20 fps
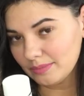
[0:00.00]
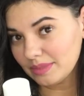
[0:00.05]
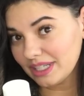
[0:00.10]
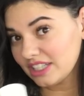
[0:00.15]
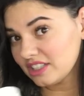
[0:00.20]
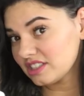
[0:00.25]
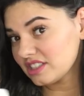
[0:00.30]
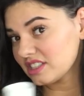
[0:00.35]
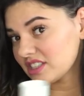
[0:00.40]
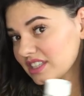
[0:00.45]

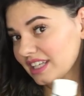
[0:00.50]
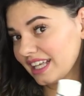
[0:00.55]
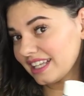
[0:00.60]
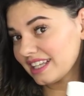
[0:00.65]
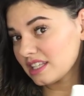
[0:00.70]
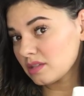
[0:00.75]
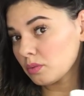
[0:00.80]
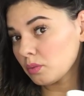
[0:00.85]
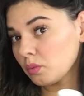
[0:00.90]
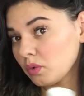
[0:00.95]
And you just,
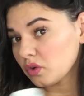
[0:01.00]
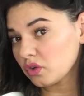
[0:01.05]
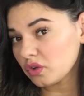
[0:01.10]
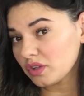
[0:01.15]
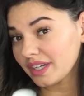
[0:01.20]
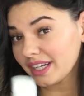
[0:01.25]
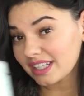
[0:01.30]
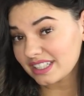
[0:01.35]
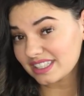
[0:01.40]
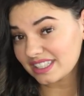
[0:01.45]
this one will
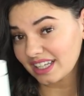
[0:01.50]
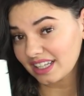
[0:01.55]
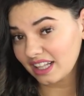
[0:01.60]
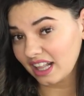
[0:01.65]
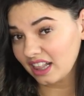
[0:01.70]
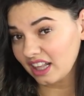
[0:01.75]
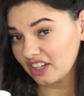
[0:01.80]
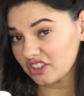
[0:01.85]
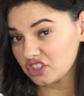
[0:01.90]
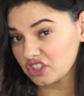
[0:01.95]
create a
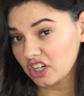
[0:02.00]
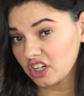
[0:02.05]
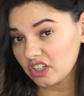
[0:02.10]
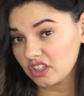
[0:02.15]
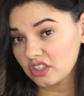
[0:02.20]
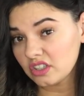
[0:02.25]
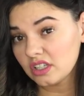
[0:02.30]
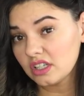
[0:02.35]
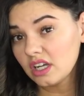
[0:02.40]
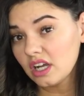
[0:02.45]
slightly larger
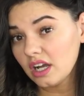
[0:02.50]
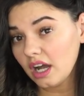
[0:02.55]
curl,